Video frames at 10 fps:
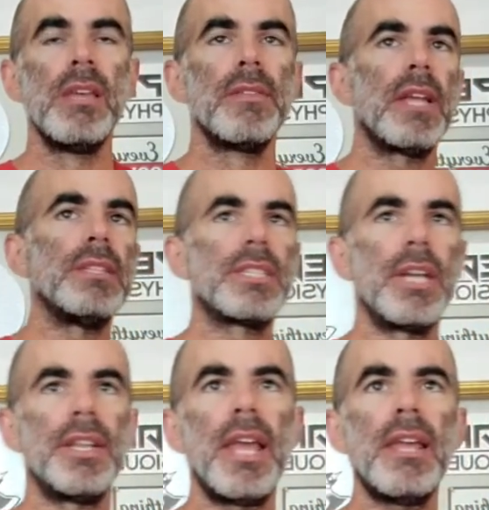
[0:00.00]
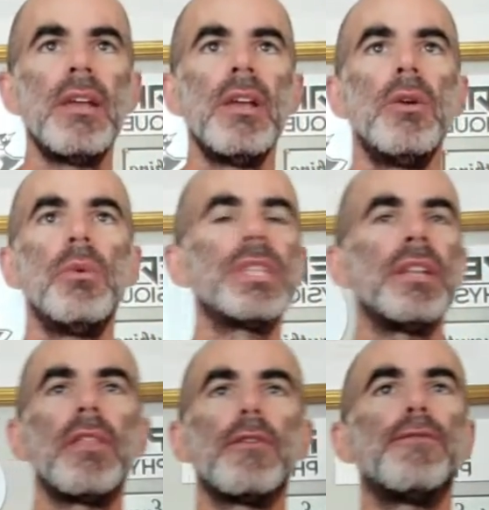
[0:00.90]
Then Sunday was
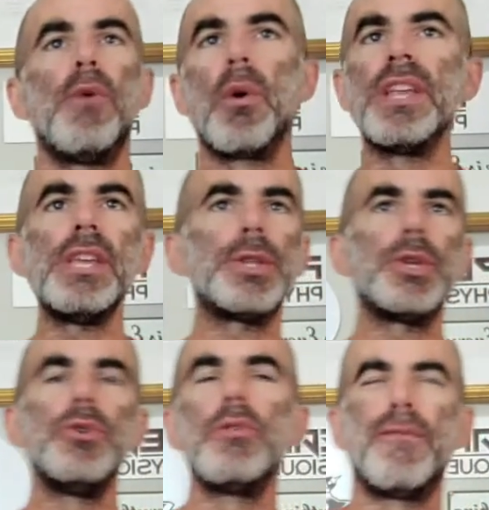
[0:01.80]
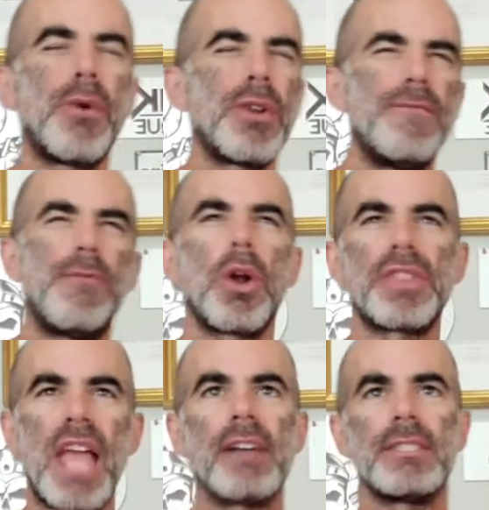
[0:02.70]
another 42 to
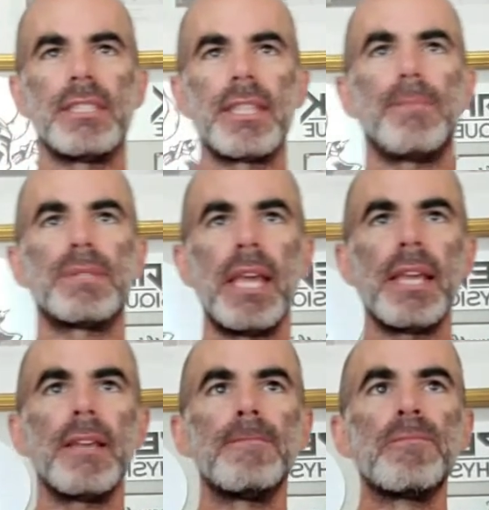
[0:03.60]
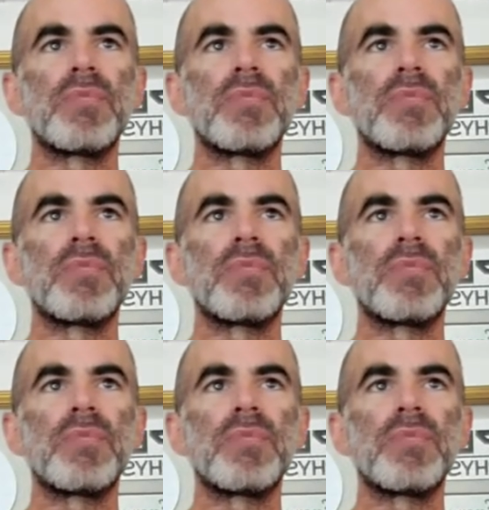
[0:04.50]
44,000 steps taken